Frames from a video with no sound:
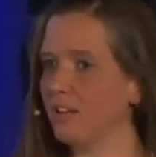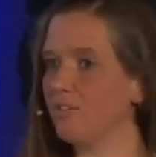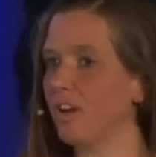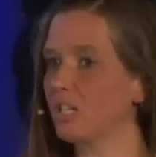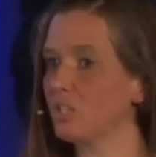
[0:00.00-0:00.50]

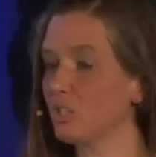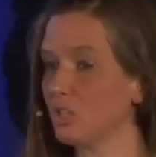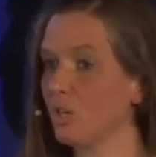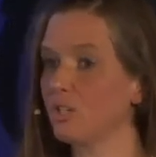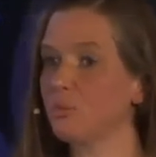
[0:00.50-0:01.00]
function,
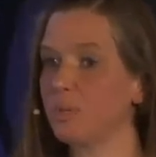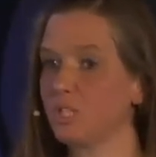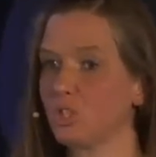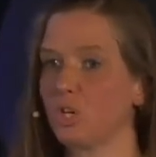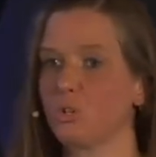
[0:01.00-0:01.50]
so it's been
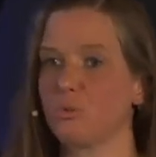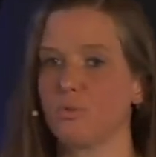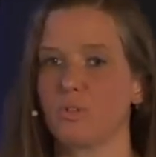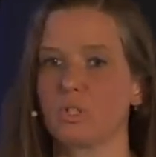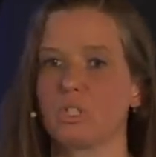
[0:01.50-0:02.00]
shown to
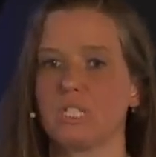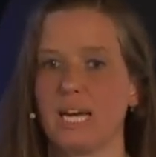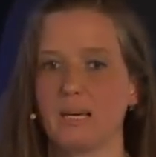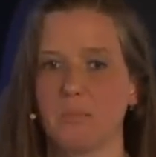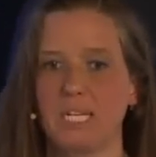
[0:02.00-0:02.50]
reverse
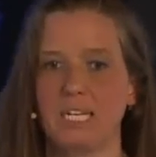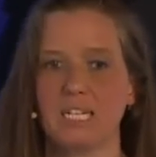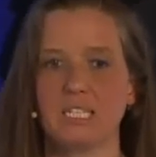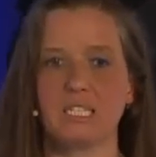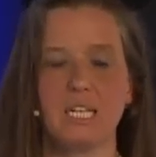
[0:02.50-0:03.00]
diabetes.